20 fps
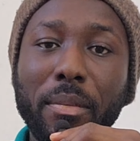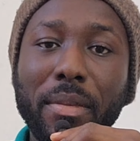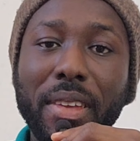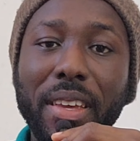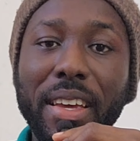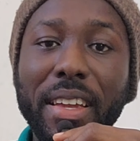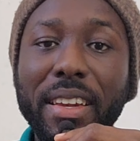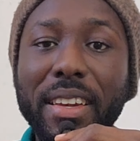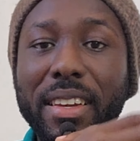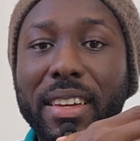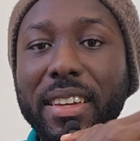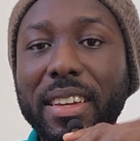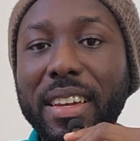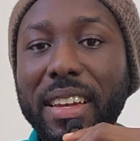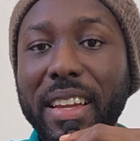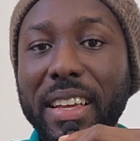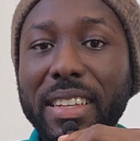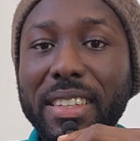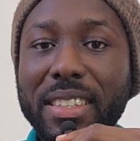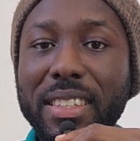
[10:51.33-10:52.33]
and
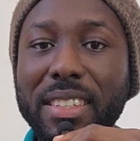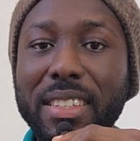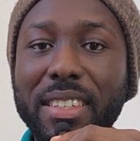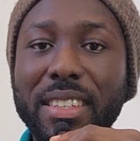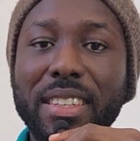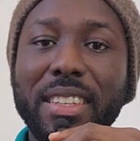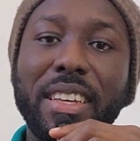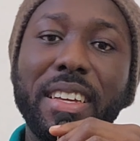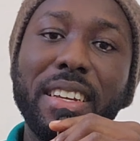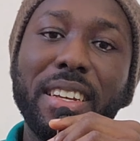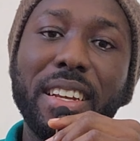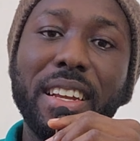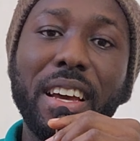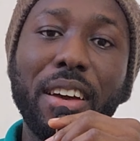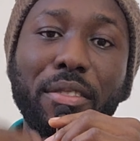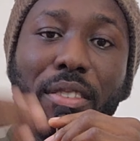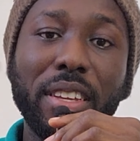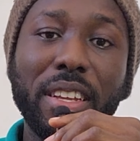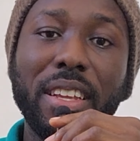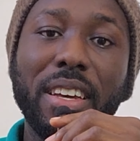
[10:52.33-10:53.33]
learned it. Then
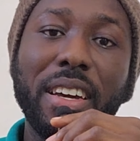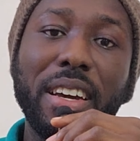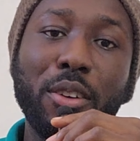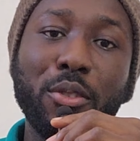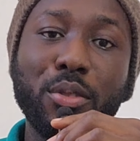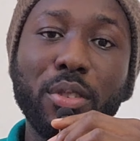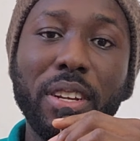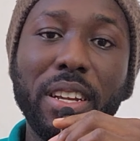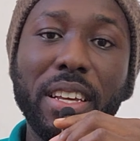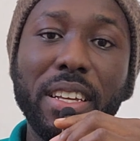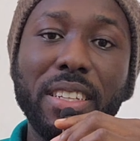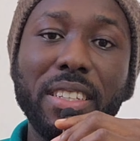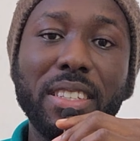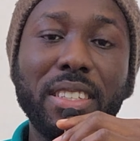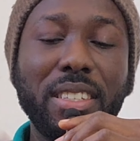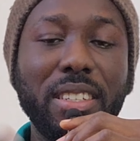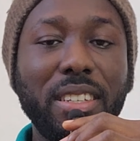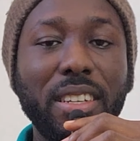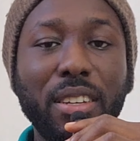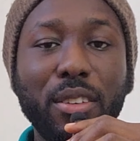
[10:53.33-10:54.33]
after that, I also learned
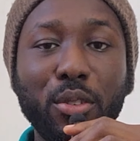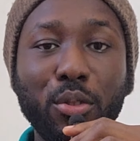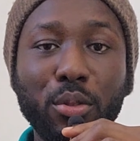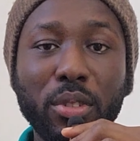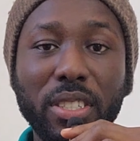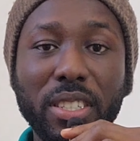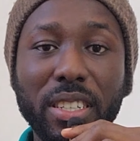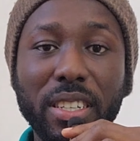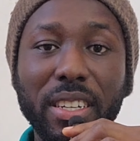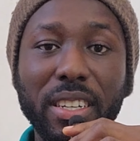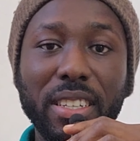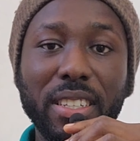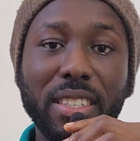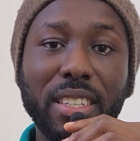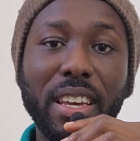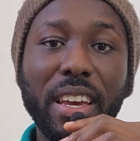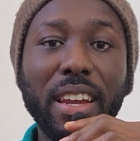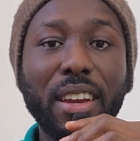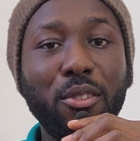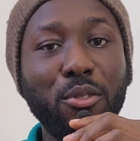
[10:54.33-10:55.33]

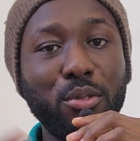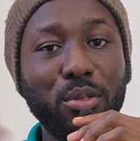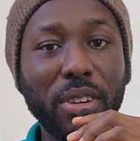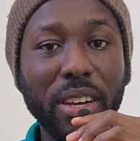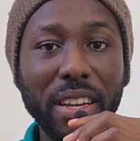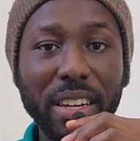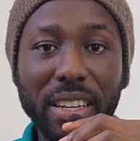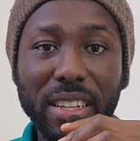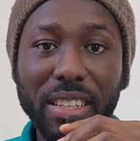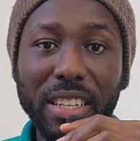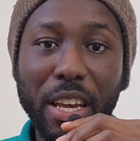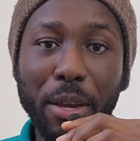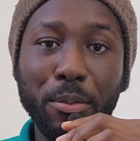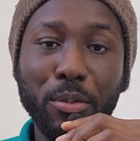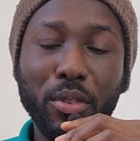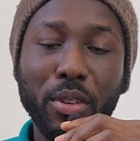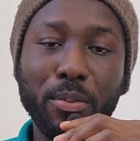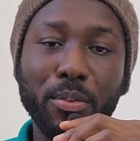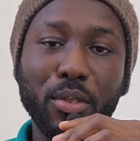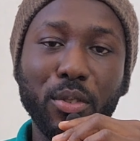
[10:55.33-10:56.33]
Node.js and also added
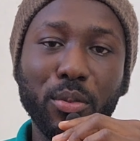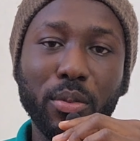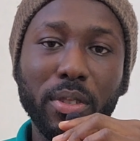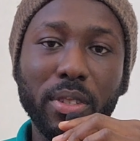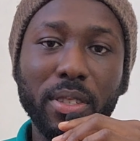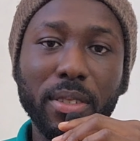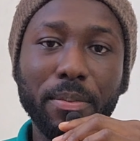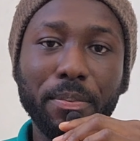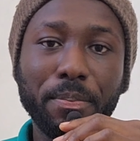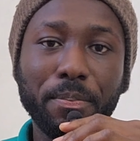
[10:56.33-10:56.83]
TypeScript to it.